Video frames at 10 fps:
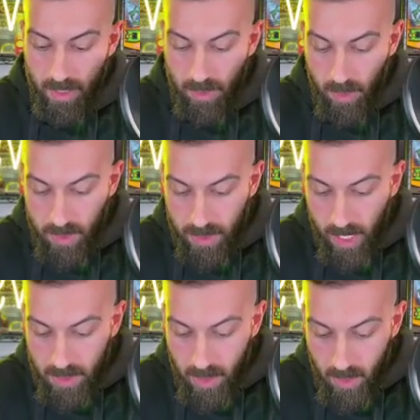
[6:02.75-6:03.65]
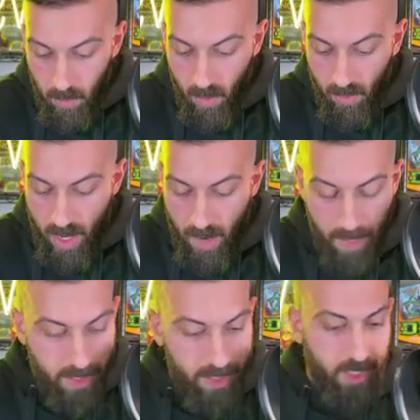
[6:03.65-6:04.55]
and close together so they don't move around
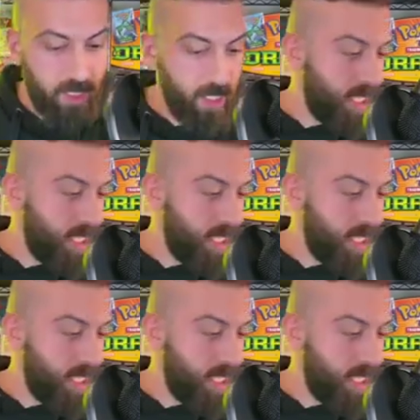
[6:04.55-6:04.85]
much.